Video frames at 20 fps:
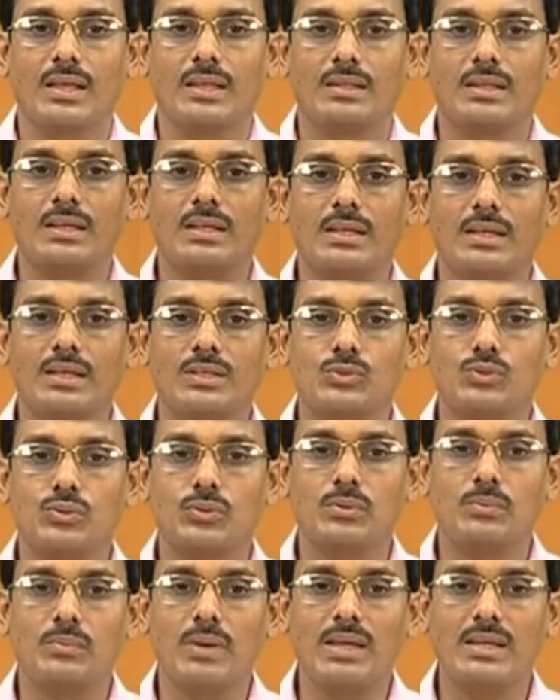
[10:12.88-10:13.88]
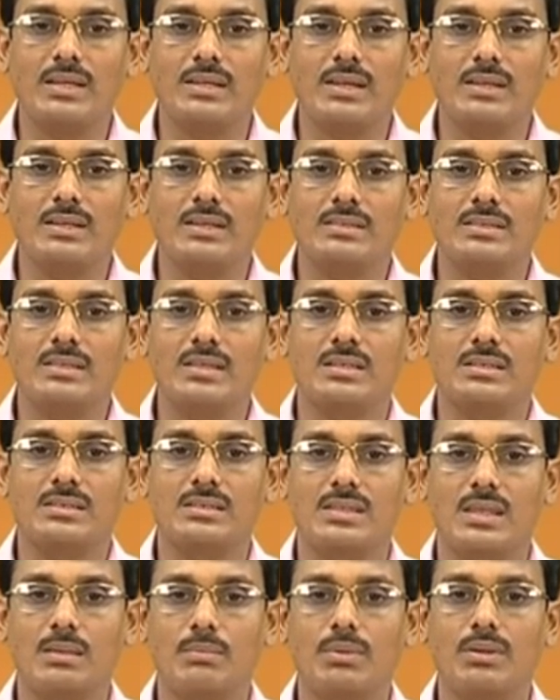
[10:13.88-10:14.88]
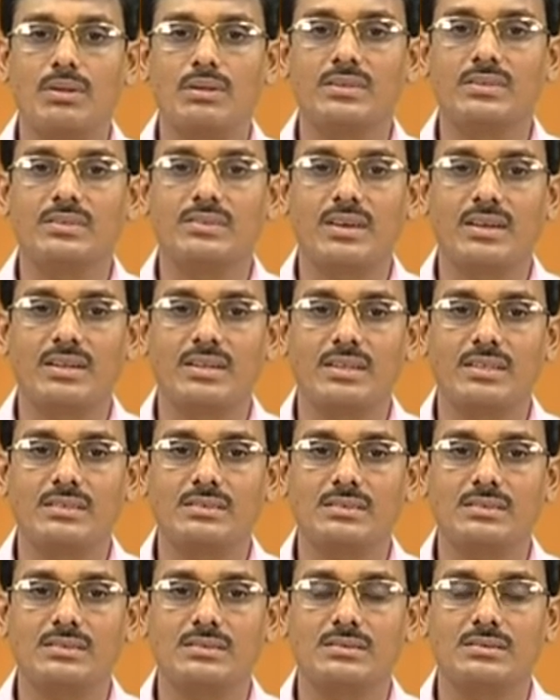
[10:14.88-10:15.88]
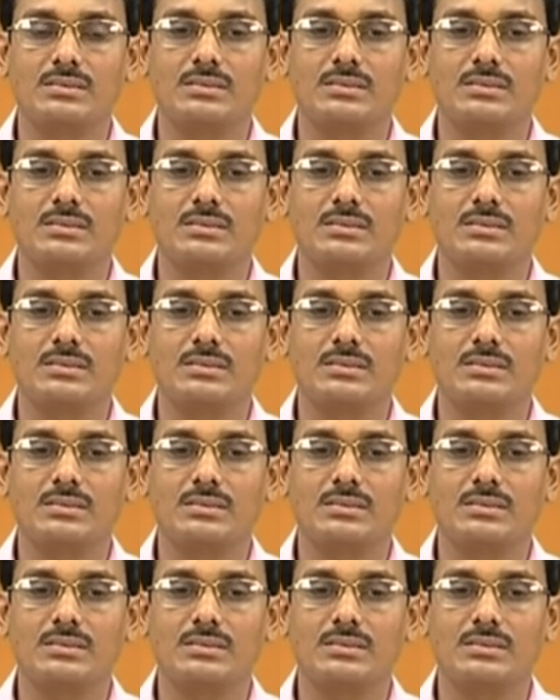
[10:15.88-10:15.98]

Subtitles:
Then it should maintain its stable ingredients